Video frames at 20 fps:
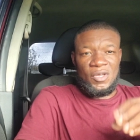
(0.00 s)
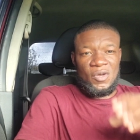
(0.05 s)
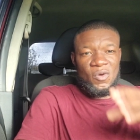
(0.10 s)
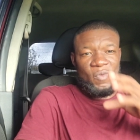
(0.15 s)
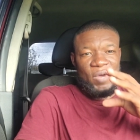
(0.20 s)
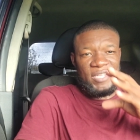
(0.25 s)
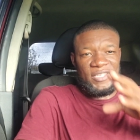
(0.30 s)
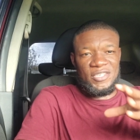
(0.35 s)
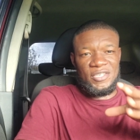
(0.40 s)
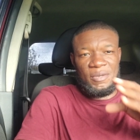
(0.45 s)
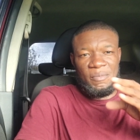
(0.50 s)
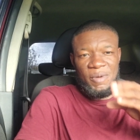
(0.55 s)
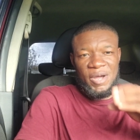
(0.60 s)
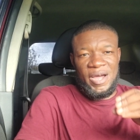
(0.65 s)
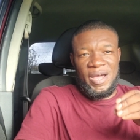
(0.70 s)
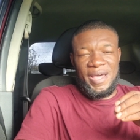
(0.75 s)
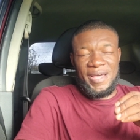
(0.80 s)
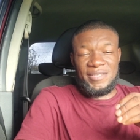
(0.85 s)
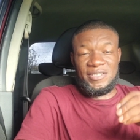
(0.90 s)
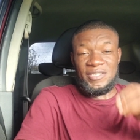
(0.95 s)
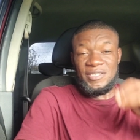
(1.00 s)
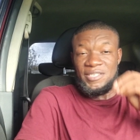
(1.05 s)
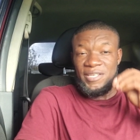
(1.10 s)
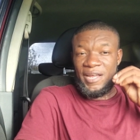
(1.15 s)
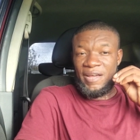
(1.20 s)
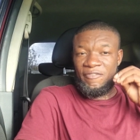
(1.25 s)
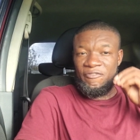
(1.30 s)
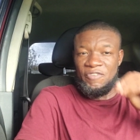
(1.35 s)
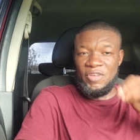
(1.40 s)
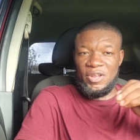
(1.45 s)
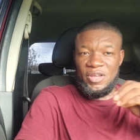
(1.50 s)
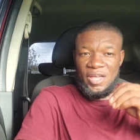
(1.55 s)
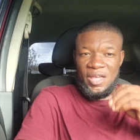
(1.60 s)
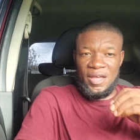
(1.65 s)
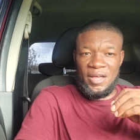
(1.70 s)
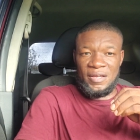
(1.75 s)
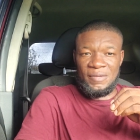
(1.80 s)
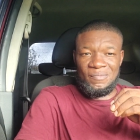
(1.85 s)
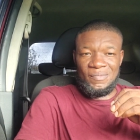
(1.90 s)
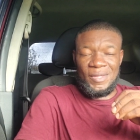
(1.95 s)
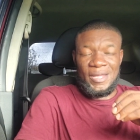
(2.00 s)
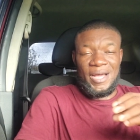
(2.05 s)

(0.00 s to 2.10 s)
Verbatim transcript: What's up guys, you see that video yeah?